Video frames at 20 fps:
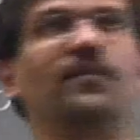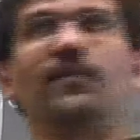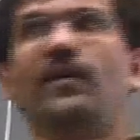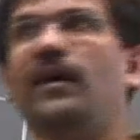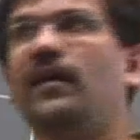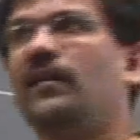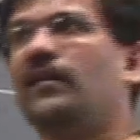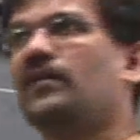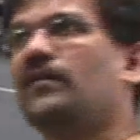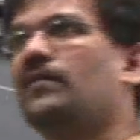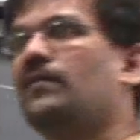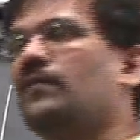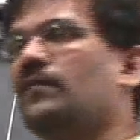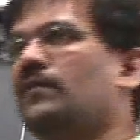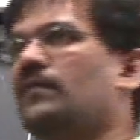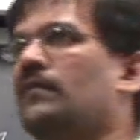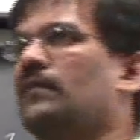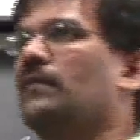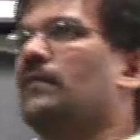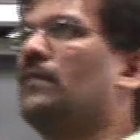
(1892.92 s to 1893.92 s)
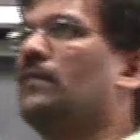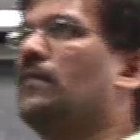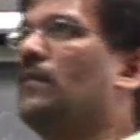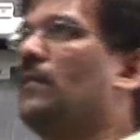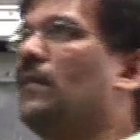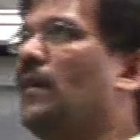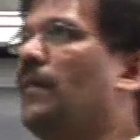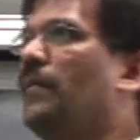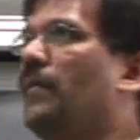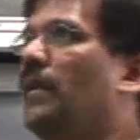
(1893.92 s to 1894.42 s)
value,
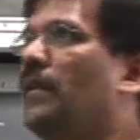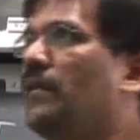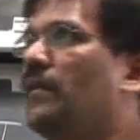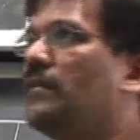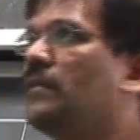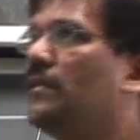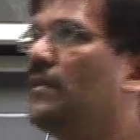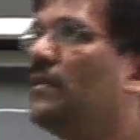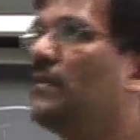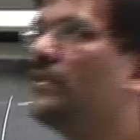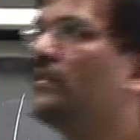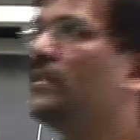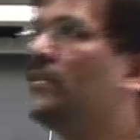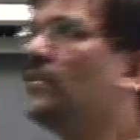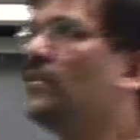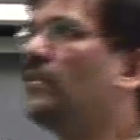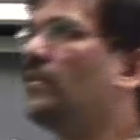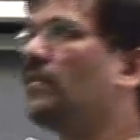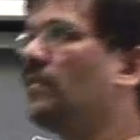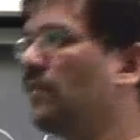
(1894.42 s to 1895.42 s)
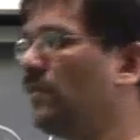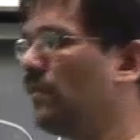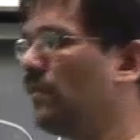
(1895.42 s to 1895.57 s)
update this register